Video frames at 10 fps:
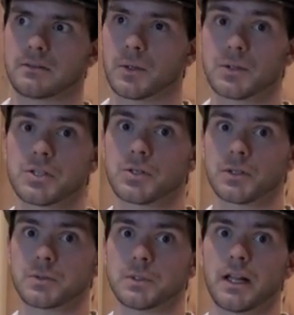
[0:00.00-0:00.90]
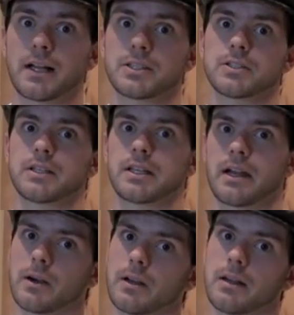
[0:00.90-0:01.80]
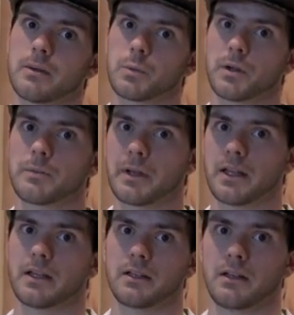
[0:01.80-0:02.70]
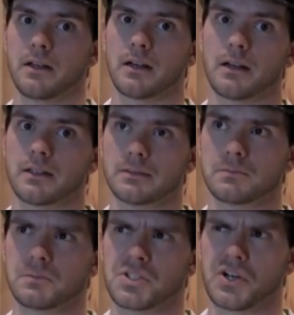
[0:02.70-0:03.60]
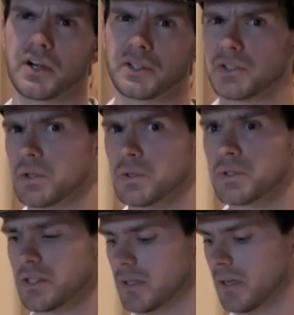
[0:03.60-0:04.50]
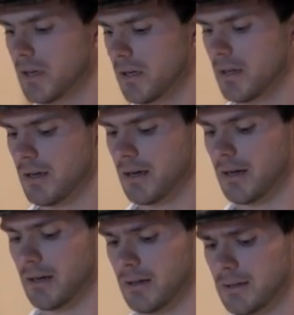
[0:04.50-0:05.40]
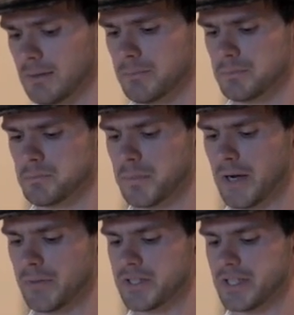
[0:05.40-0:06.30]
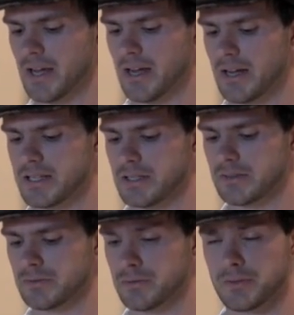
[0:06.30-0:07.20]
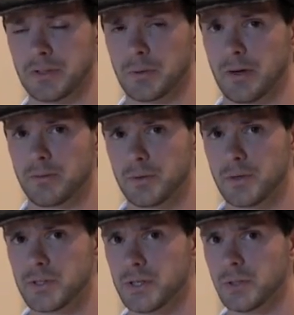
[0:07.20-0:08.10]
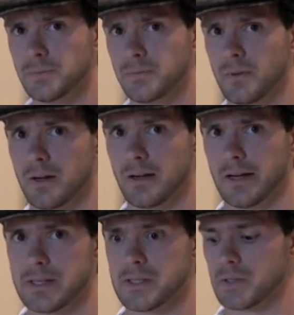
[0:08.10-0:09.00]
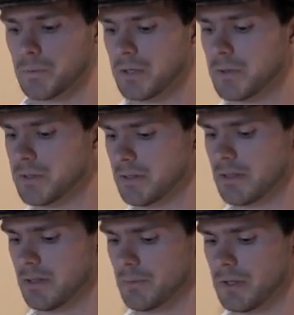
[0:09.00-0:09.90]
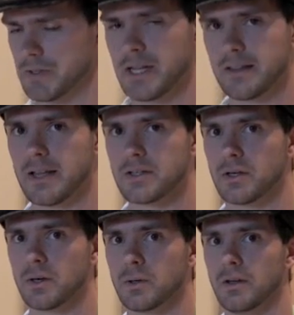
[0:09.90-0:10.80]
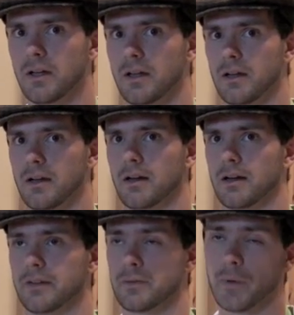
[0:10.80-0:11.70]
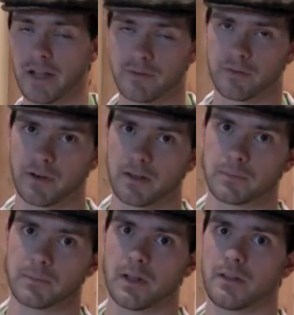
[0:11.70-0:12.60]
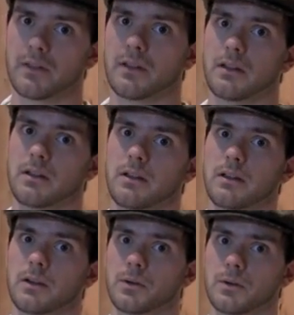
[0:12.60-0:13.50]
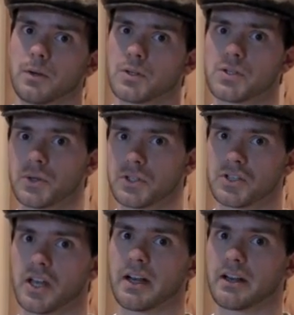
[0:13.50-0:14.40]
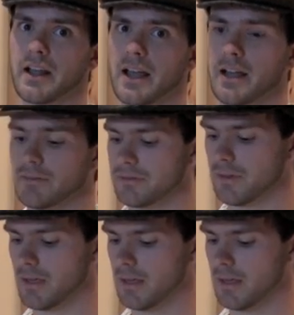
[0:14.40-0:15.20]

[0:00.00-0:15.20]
grocery stores will actually carry pre-made generic doughs about the size of a grapefruit or so. And so when you take that dough, if you buy it from the grocery store, just cut it in half.